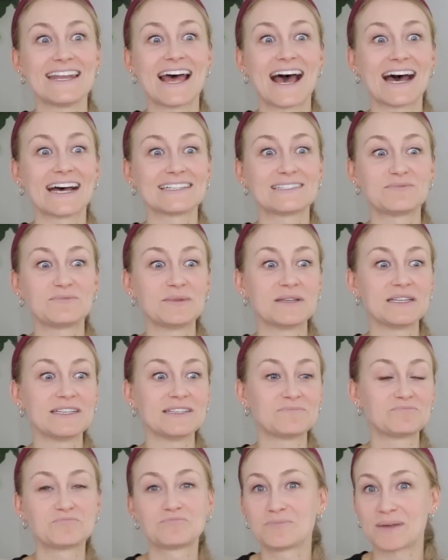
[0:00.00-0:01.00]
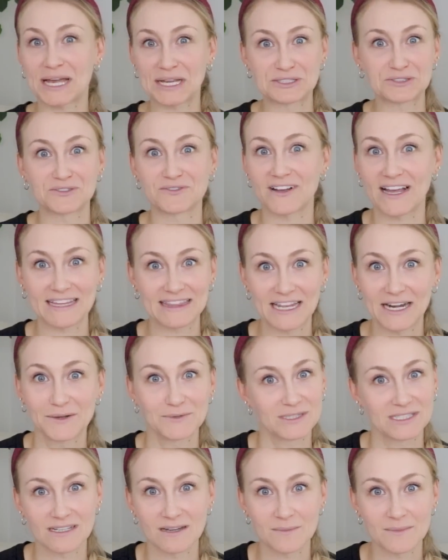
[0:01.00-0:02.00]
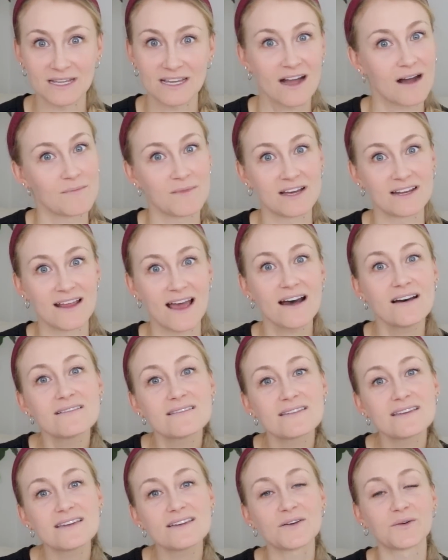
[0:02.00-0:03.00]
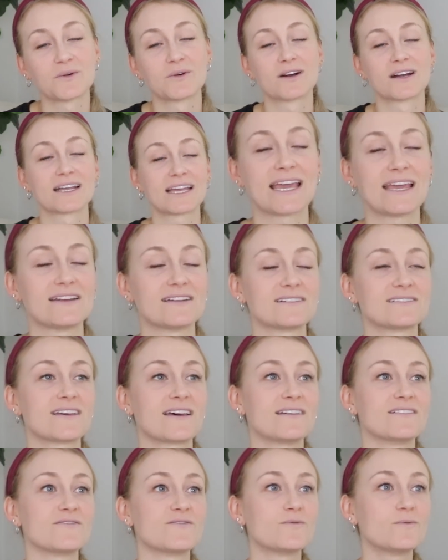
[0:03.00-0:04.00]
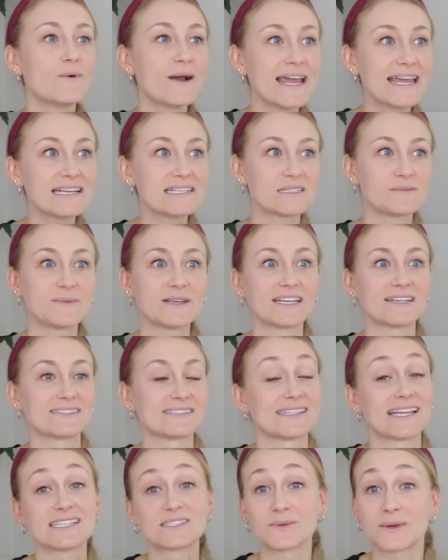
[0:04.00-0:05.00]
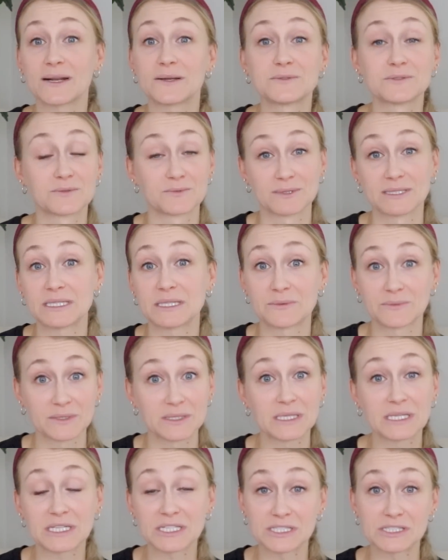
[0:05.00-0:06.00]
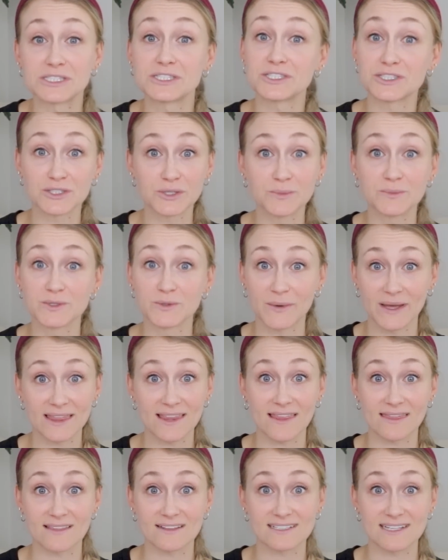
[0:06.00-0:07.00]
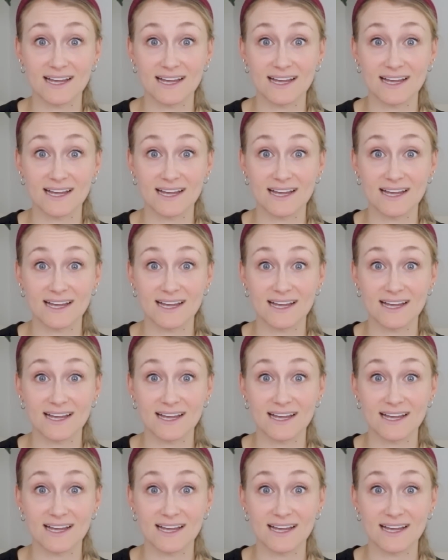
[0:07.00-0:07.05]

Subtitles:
not be petrified that I was going to become unhealthy or gain a ton of weight, because that's what I was really, really consumed with at the